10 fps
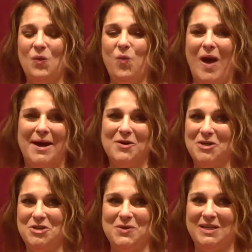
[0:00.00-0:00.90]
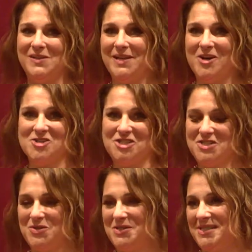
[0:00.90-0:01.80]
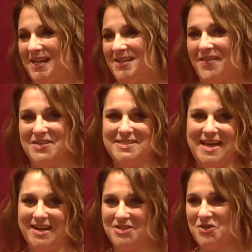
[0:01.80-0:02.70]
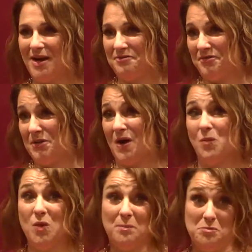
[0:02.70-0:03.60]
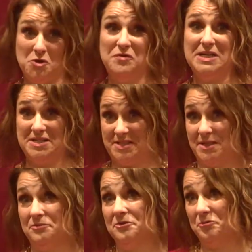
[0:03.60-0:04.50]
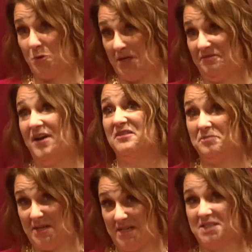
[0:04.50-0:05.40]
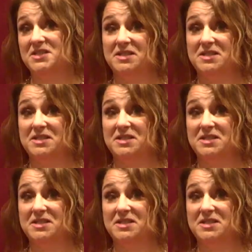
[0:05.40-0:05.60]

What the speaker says: why don't you and Claire just go stand on the deck and try to figure out what movie to see for 45 minutes?